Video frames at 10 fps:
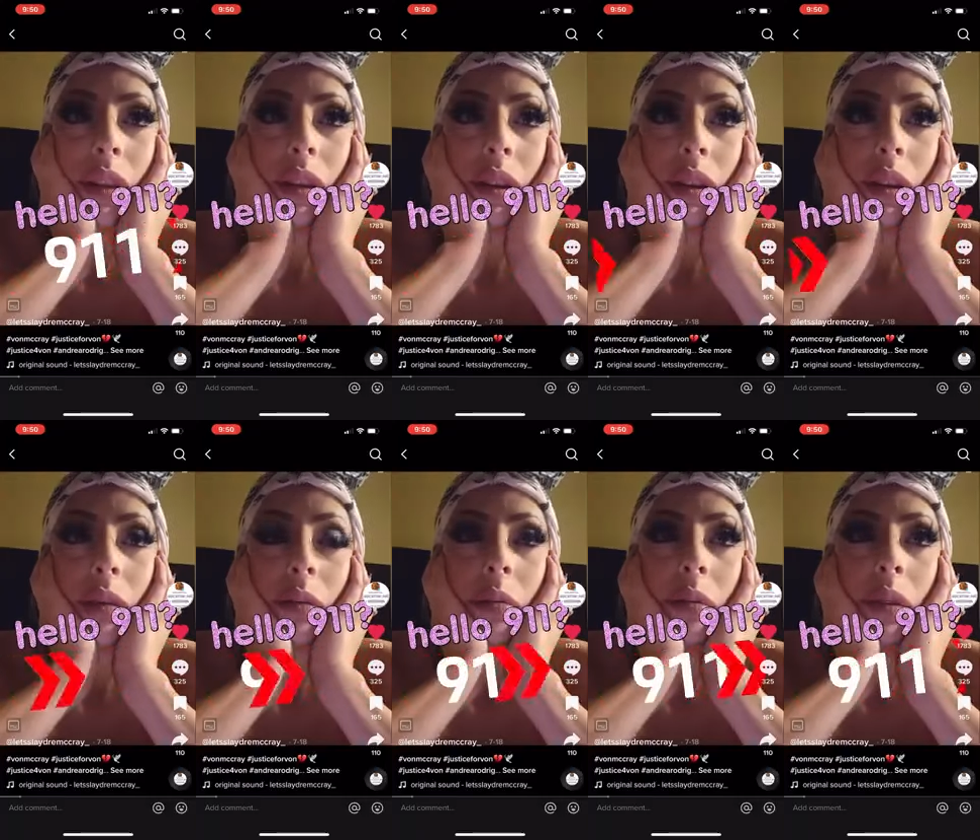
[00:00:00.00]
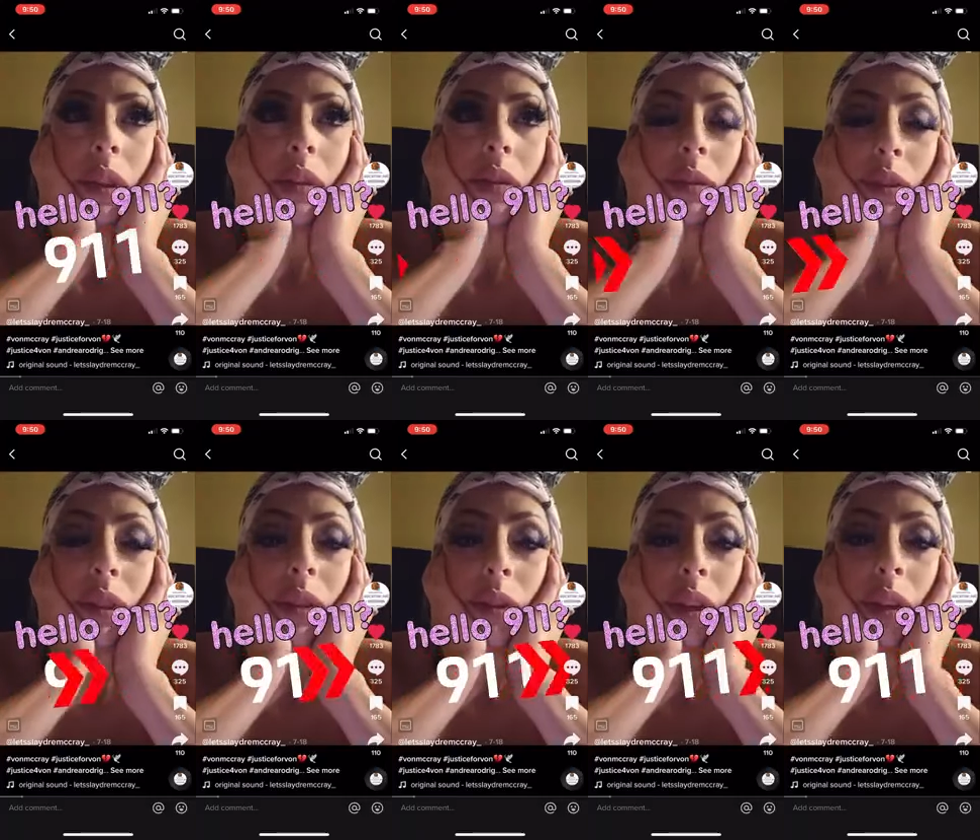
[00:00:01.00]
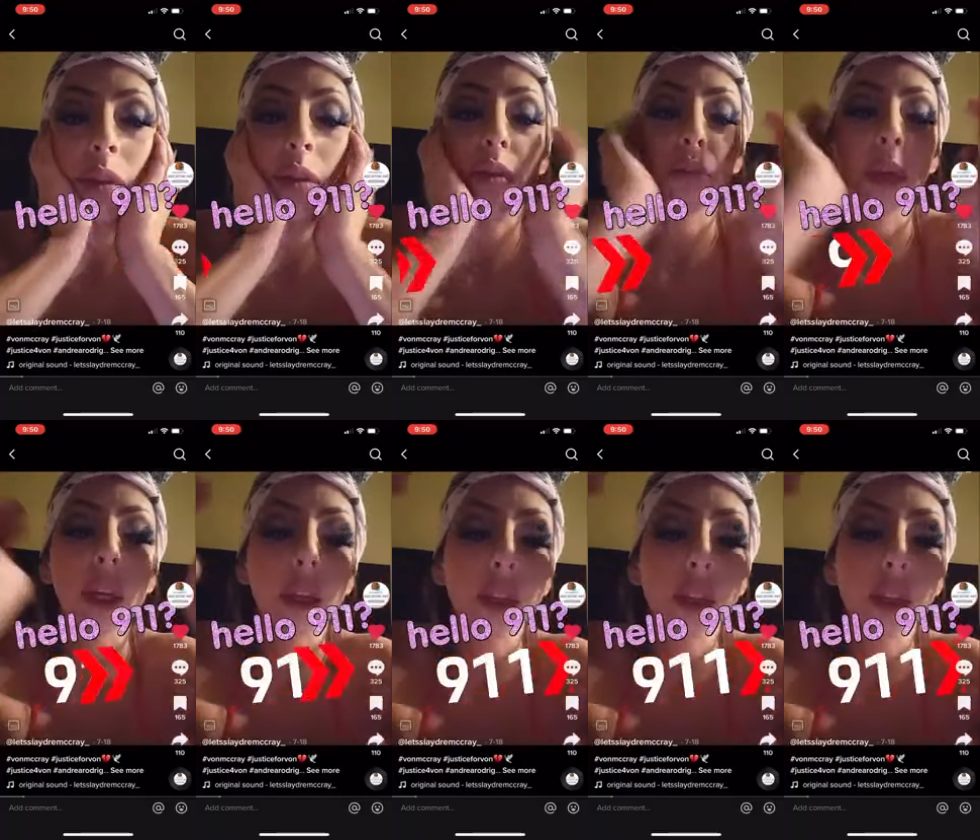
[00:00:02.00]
um, I told her it's okay to go to bed. His